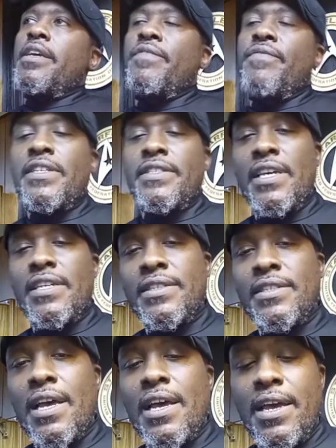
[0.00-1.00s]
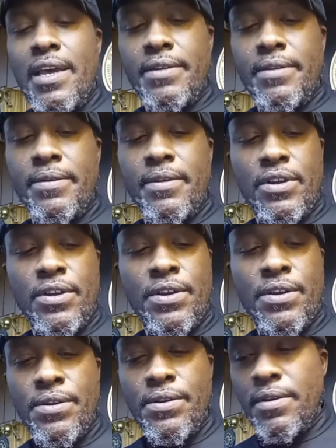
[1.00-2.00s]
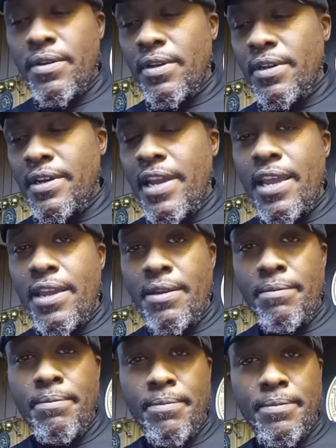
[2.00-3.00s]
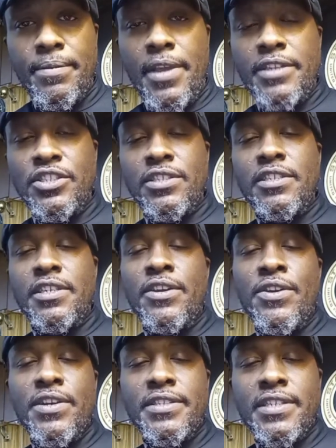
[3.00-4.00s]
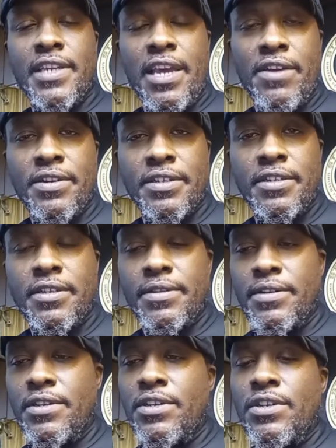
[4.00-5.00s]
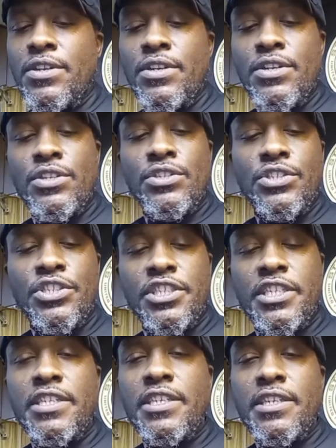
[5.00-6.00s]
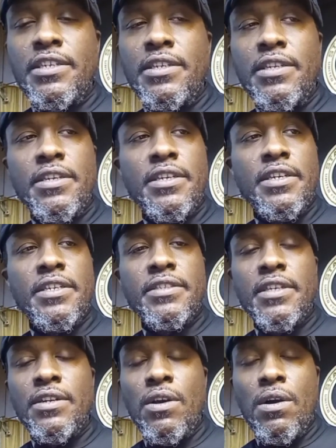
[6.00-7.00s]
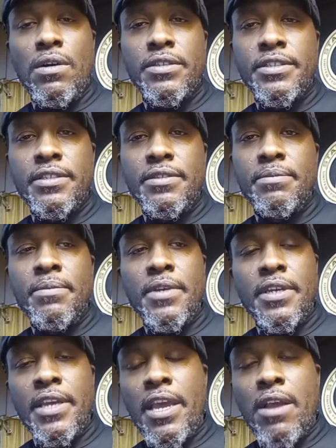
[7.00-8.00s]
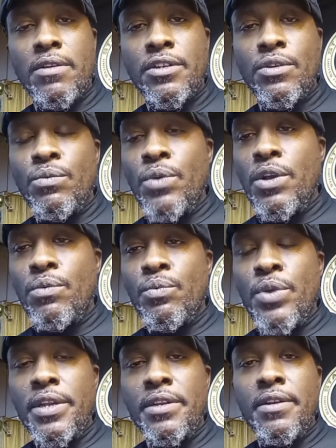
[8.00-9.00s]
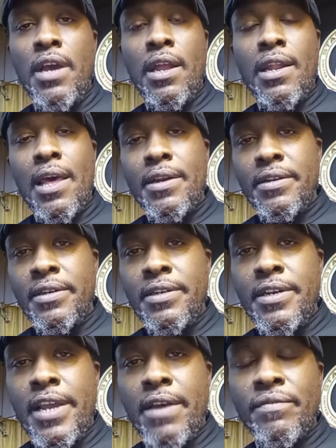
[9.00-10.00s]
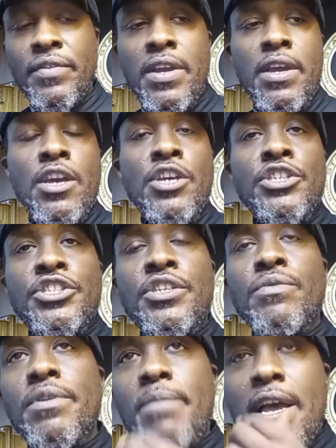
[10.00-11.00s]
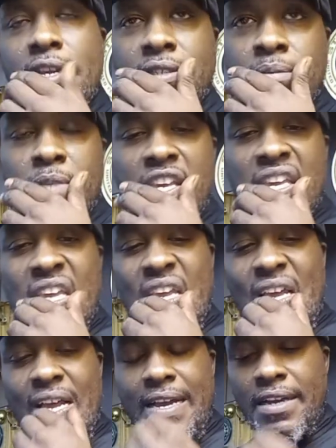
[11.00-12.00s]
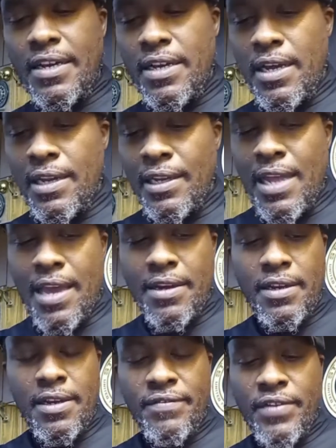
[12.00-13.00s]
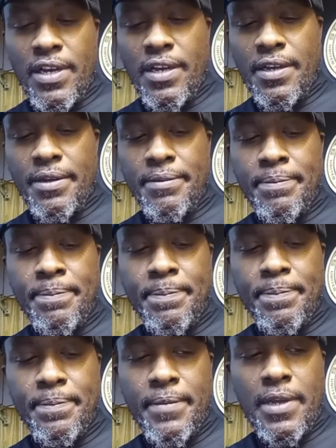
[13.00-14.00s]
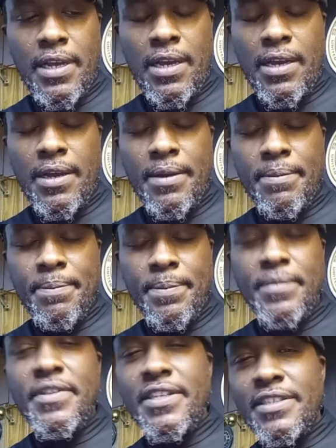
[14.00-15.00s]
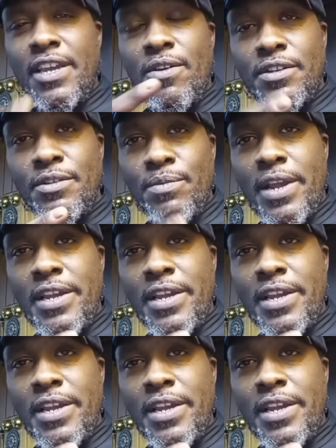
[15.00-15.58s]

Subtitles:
if I set aside her name and just look at her as a character, she is an awesome character, well written, a lot of depth. She reminds me a lot of this character